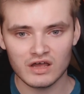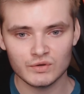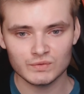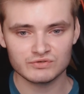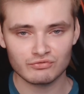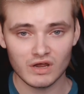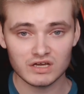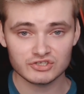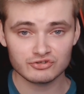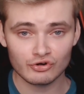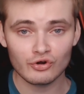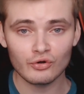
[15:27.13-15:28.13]
It was a
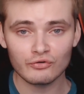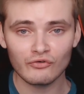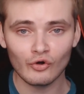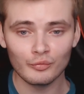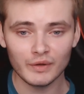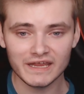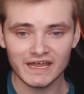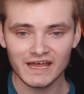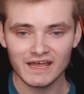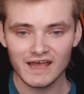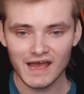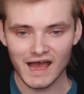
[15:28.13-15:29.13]
struggle for me.
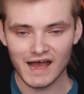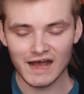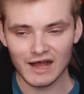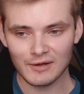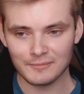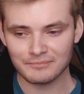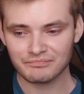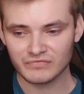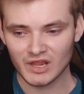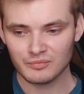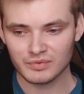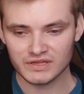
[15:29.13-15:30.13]
But
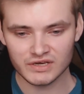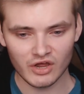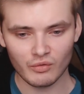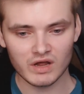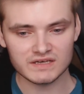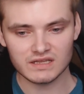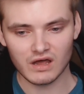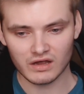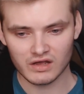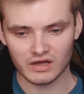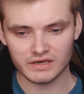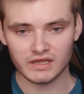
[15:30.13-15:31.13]
I
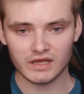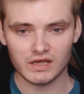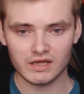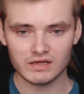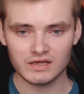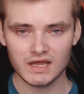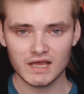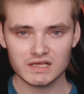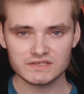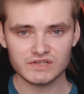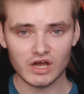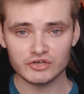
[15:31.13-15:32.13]
kind of
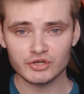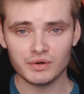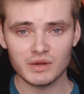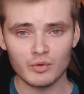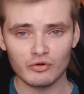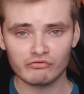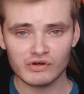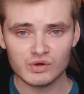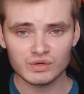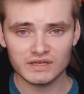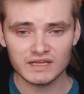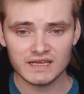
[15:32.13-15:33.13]
started doing it more
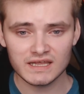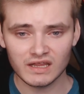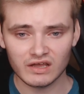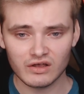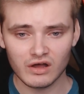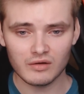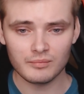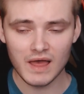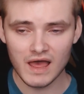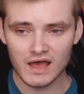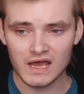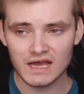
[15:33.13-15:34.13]
frequently, and I got
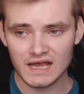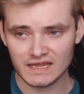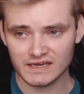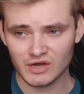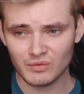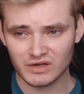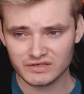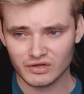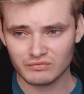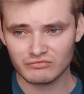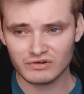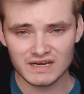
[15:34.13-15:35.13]
better, and now I
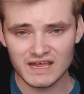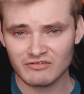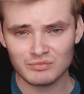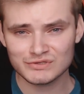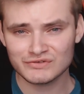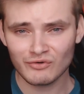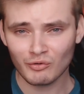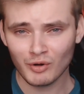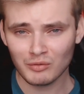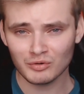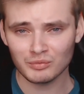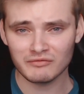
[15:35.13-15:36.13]
don't really have much of a
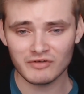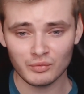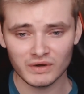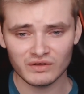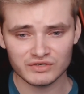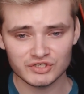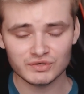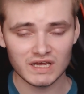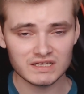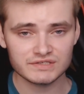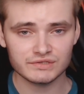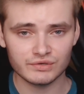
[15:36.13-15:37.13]
problem with it when I do
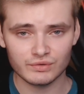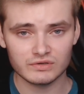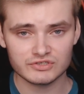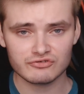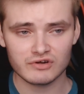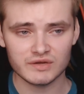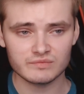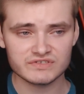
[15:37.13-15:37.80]
get to stream.